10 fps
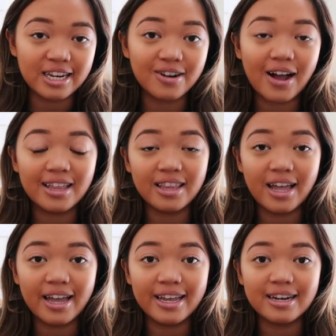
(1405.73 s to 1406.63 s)
in your
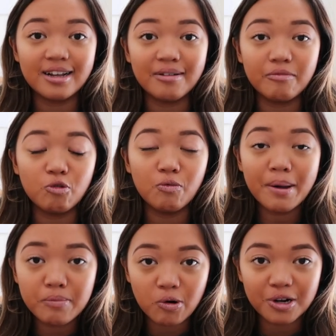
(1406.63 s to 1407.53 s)
online
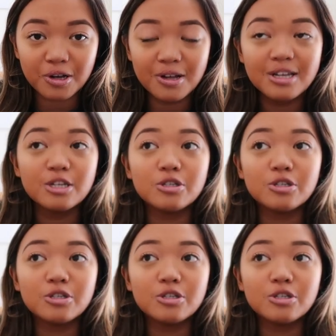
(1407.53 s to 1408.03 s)
web portal.